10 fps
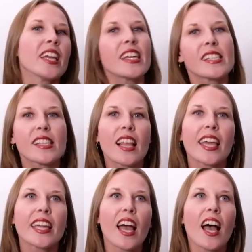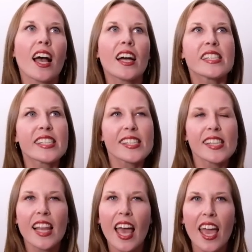is like a
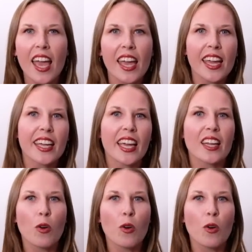slang